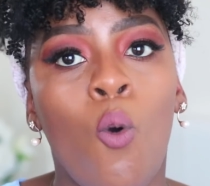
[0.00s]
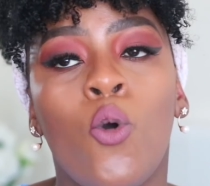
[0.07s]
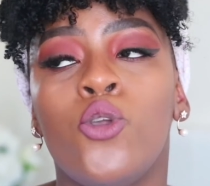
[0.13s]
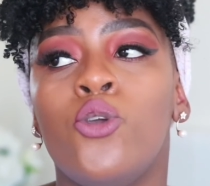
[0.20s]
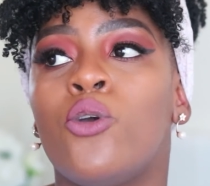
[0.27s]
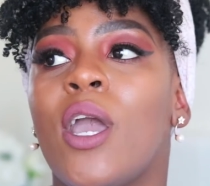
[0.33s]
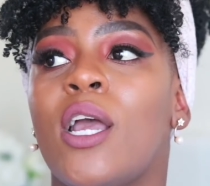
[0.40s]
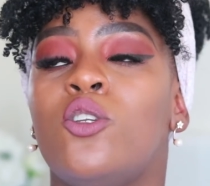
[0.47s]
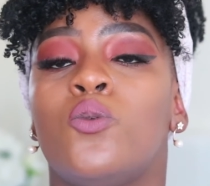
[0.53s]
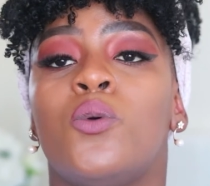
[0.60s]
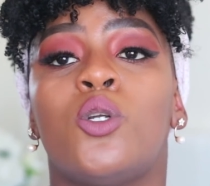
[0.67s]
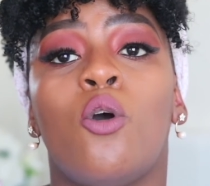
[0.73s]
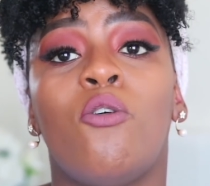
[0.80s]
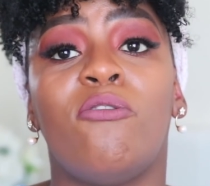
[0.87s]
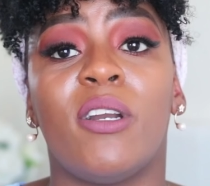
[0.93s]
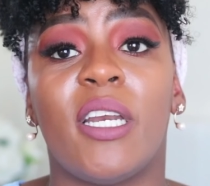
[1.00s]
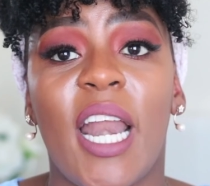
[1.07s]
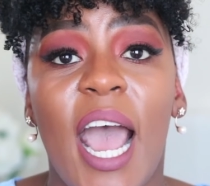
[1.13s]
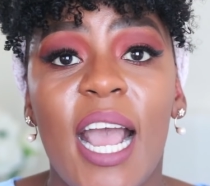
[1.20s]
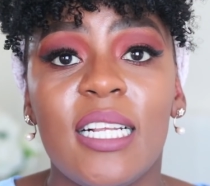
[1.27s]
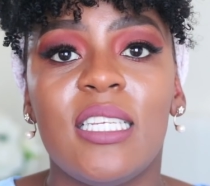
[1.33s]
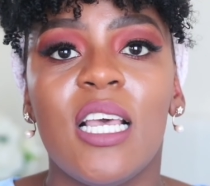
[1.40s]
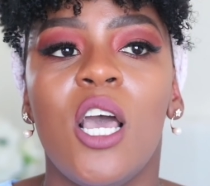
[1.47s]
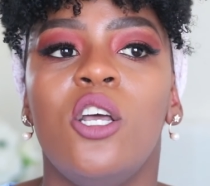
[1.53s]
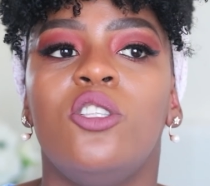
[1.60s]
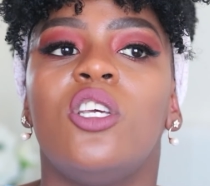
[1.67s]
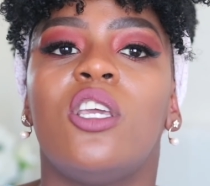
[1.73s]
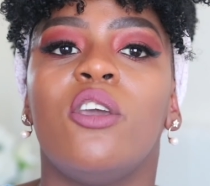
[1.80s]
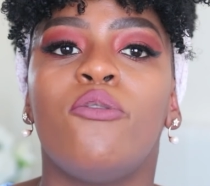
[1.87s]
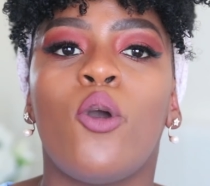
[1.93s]
or you can do it overnight
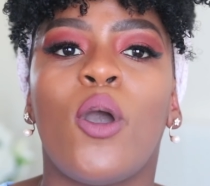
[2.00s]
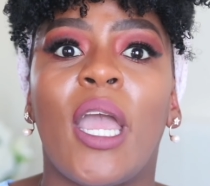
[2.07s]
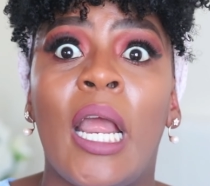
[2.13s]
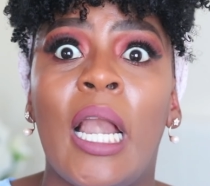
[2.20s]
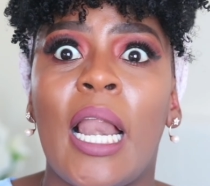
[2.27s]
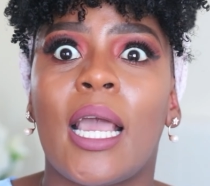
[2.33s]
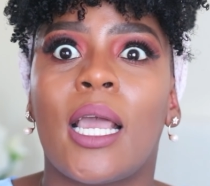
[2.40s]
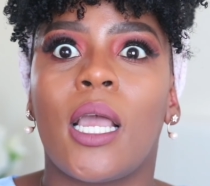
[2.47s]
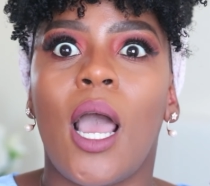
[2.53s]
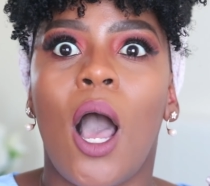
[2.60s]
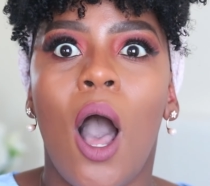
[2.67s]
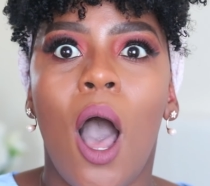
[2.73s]
to give your hair like